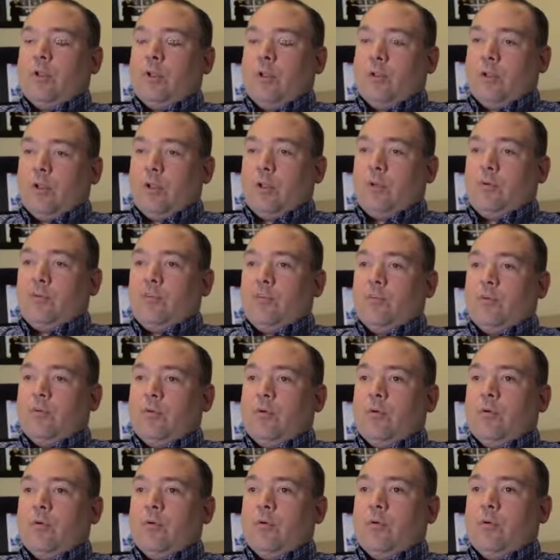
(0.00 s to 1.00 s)
at least
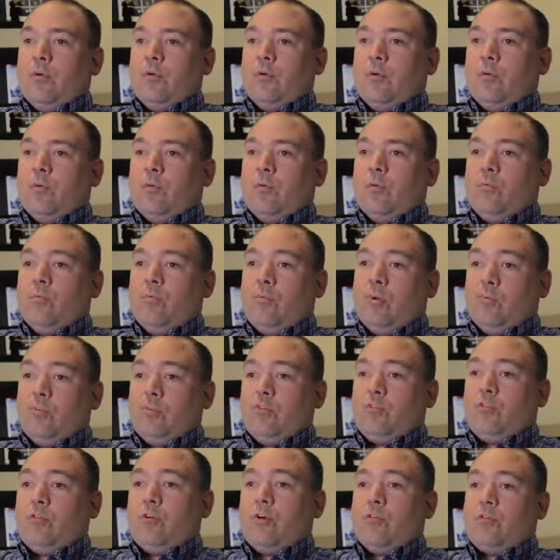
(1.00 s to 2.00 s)

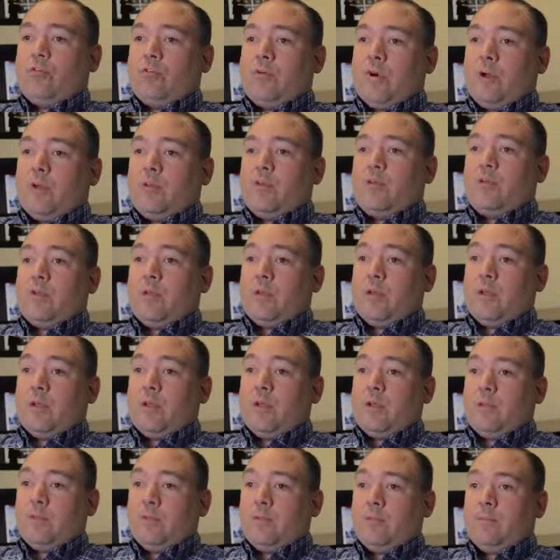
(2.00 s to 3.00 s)
once or twice a
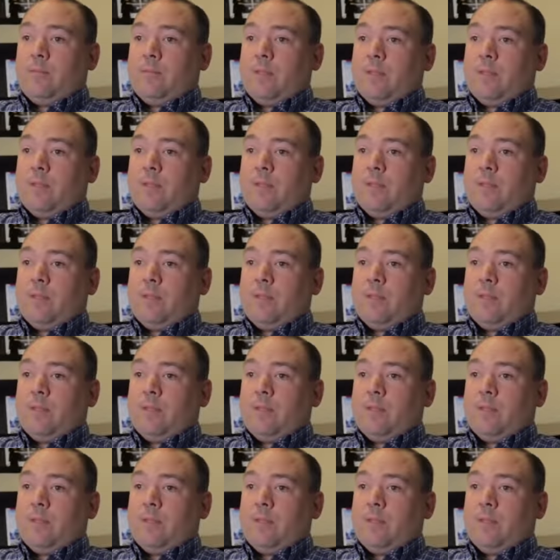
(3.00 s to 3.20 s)
year,